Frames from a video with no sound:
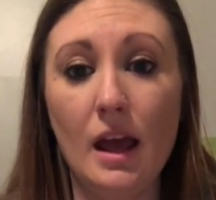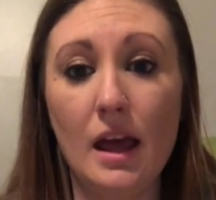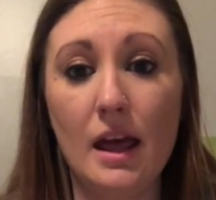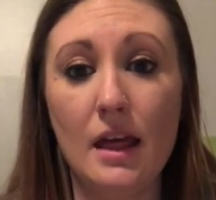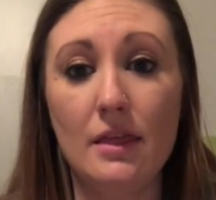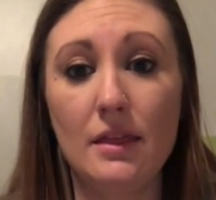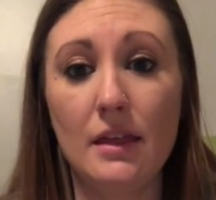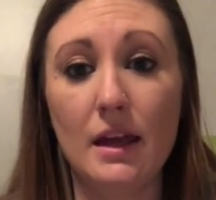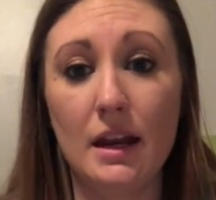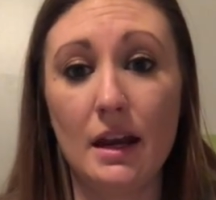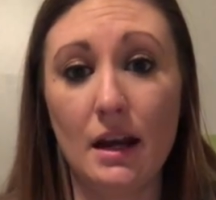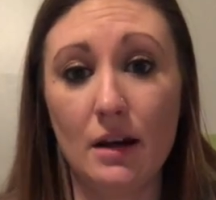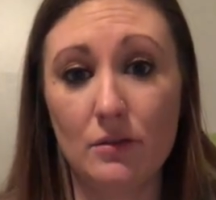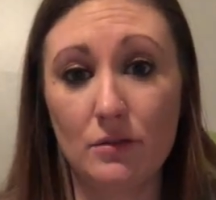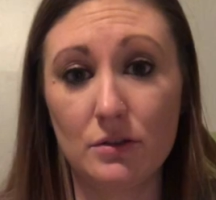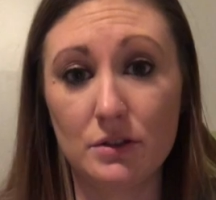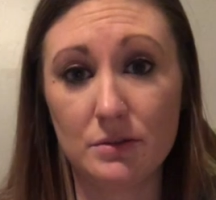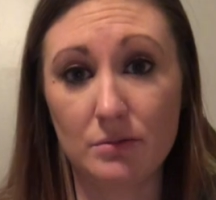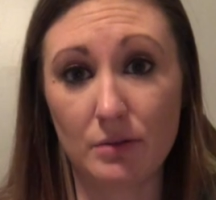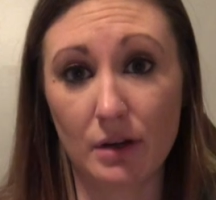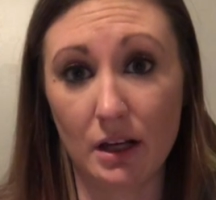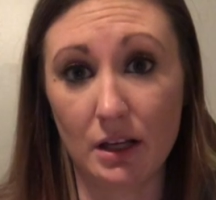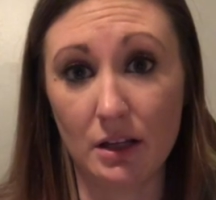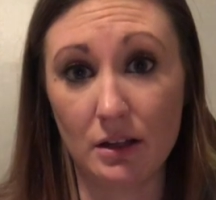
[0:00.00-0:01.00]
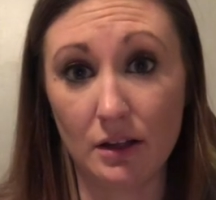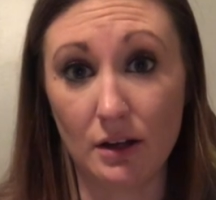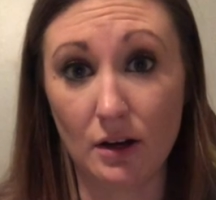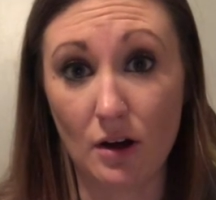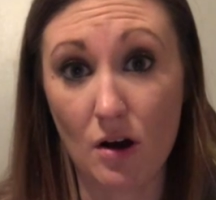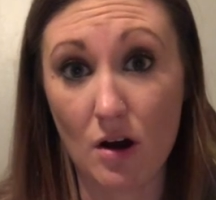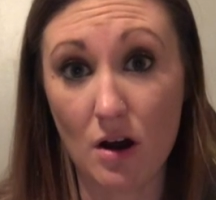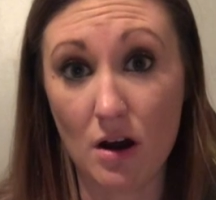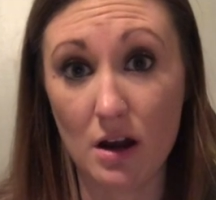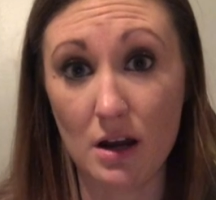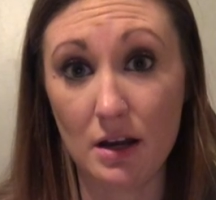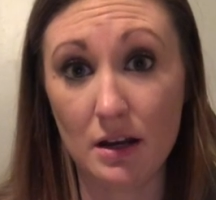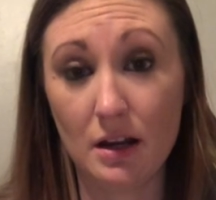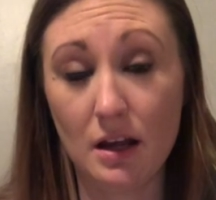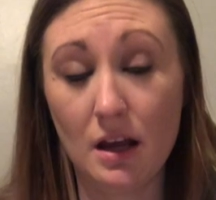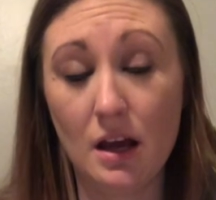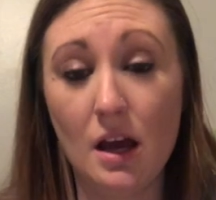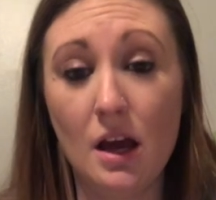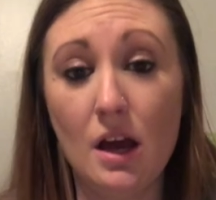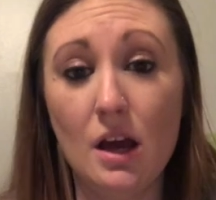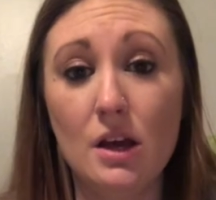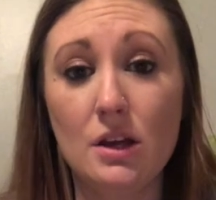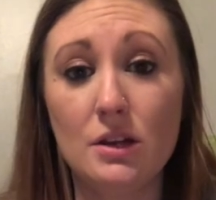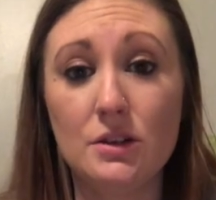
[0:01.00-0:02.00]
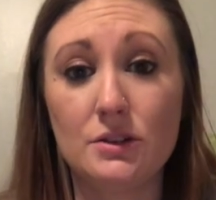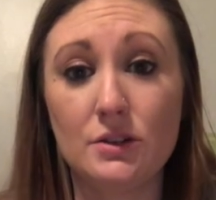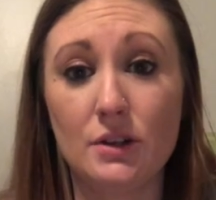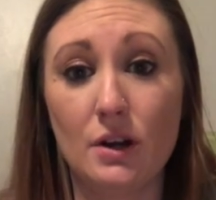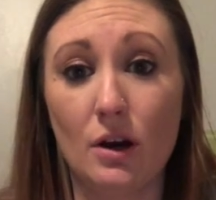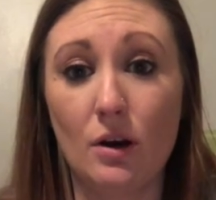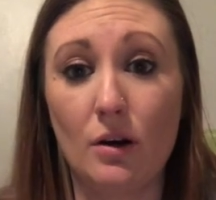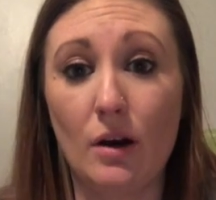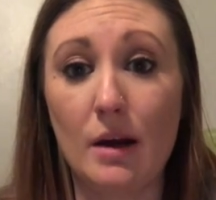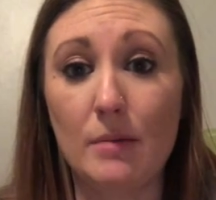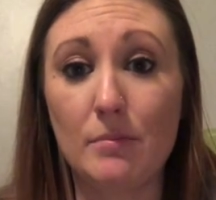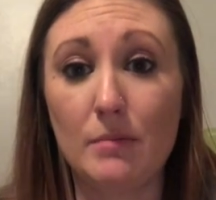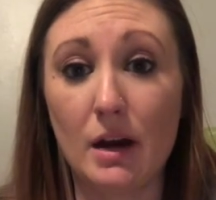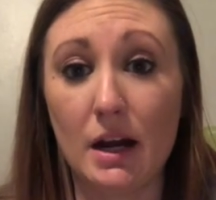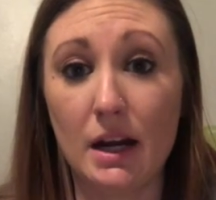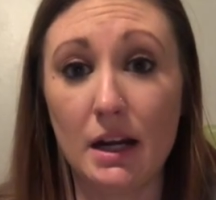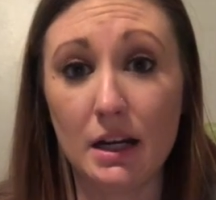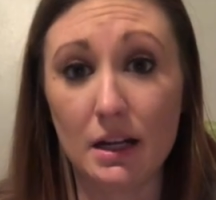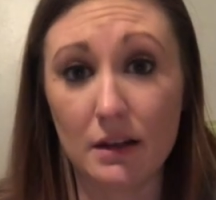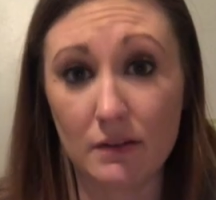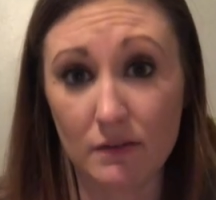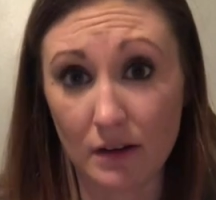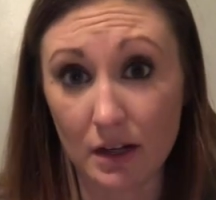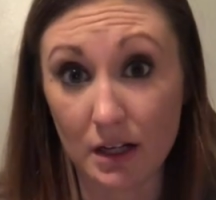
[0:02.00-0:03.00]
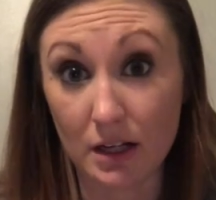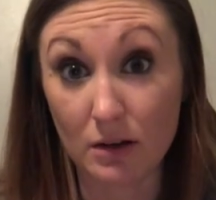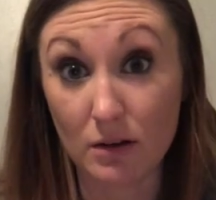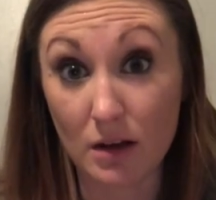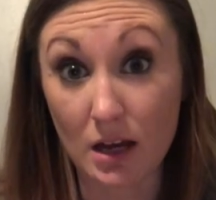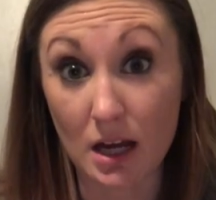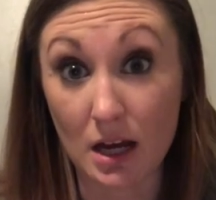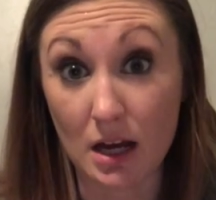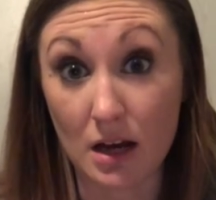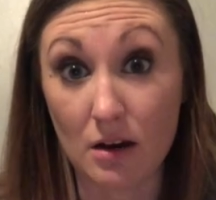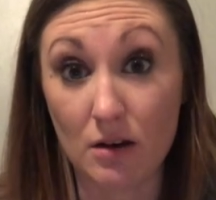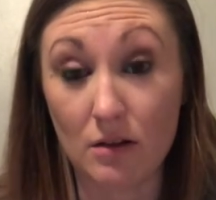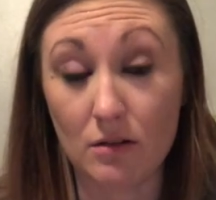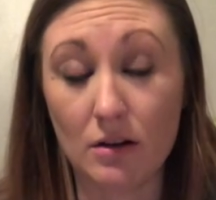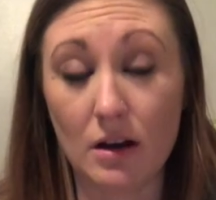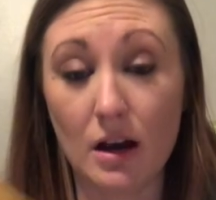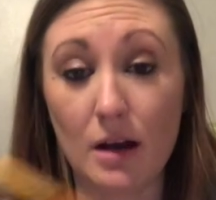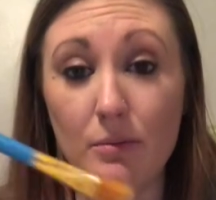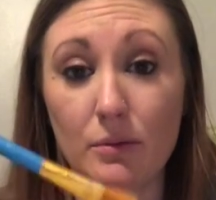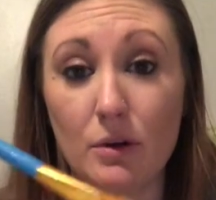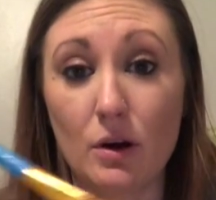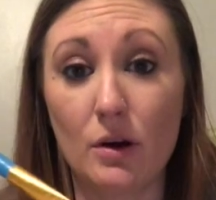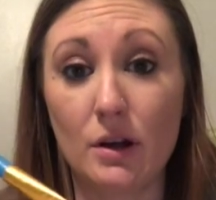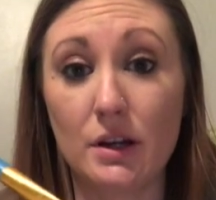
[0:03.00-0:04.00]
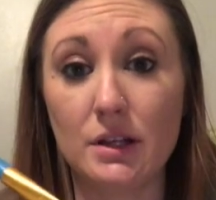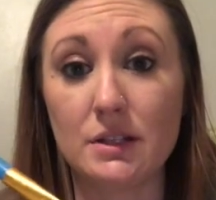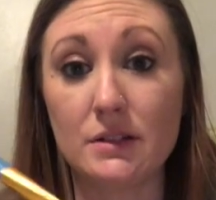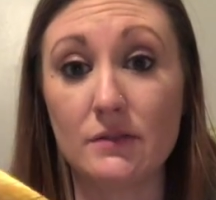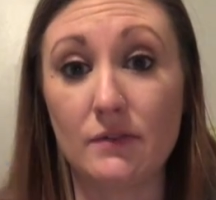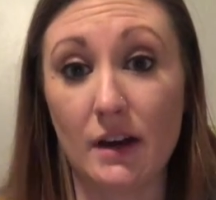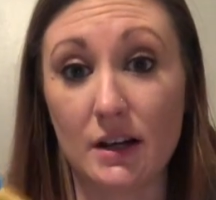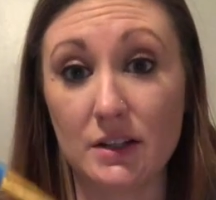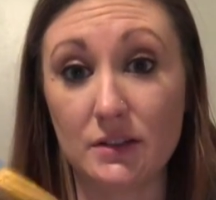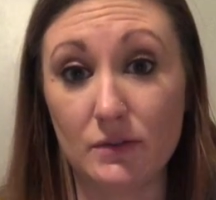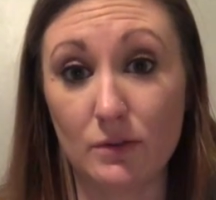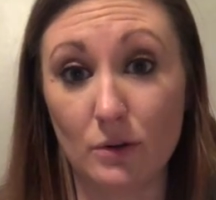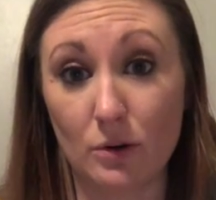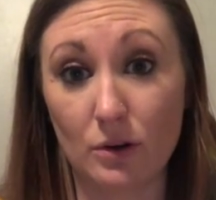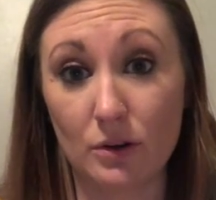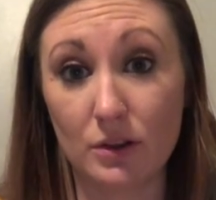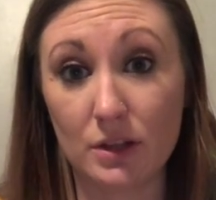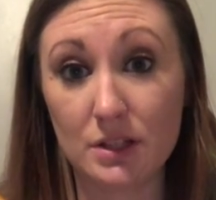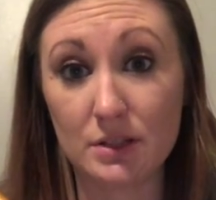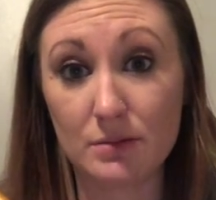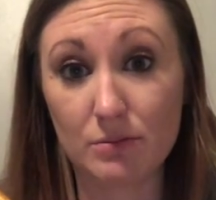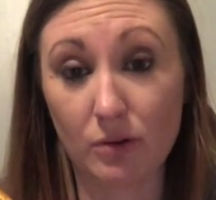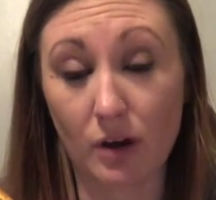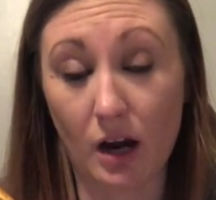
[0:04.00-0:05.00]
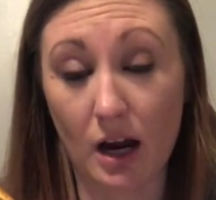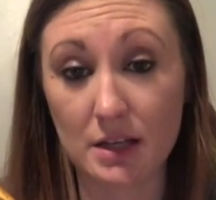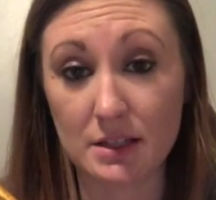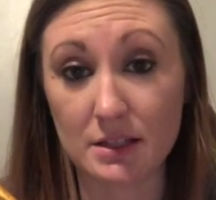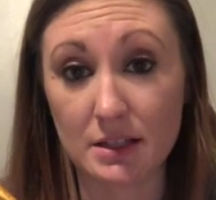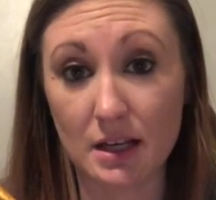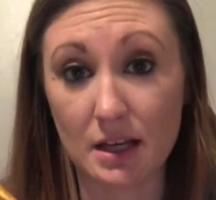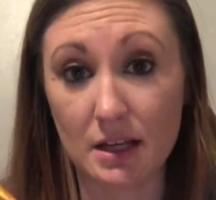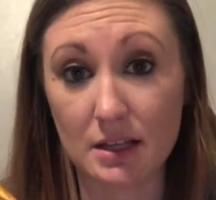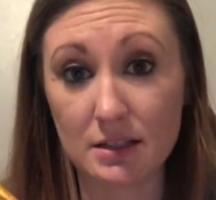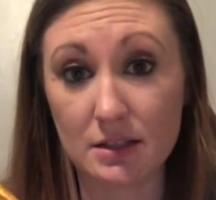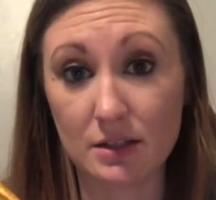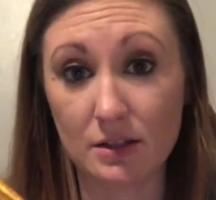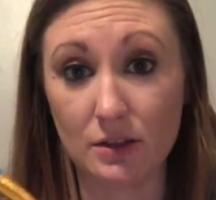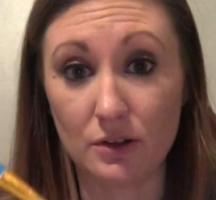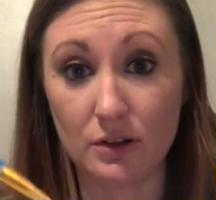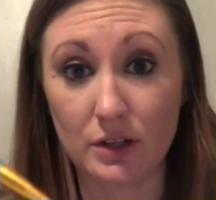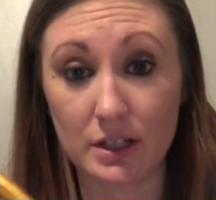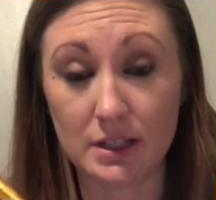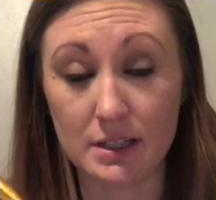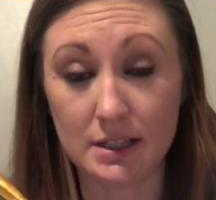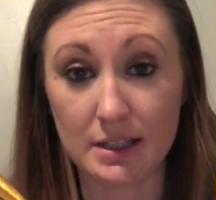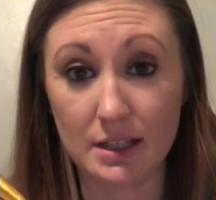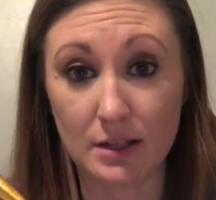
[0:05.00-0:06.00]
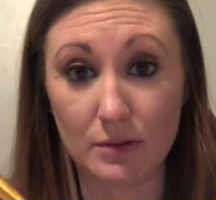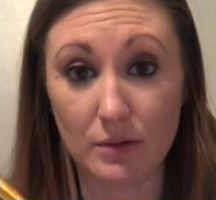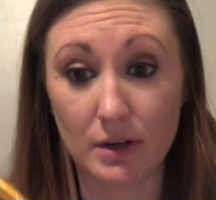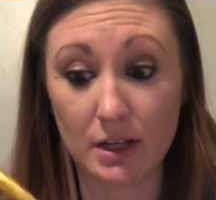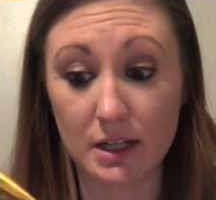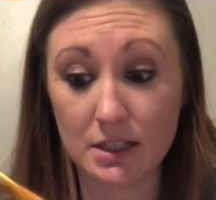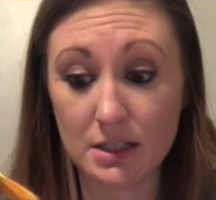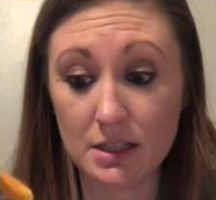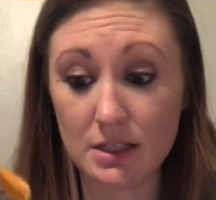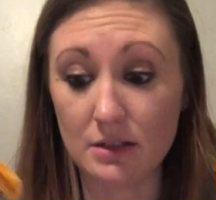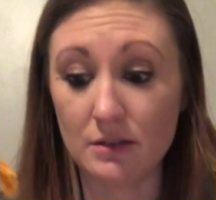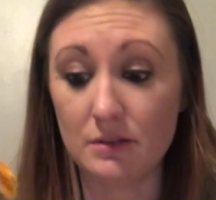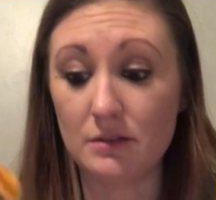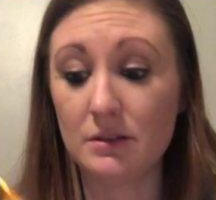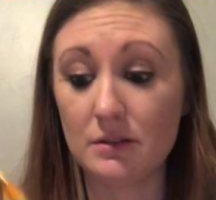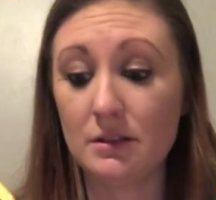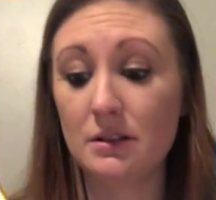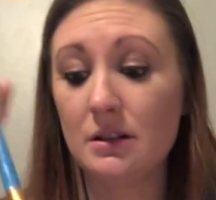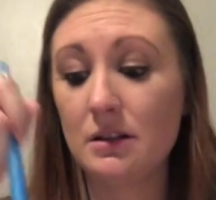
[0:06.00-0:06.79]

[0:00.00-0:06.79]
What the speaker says: and then I will sprinkle it on. So I might, if I know how, I'm going to fast forward this process so you can see what I do.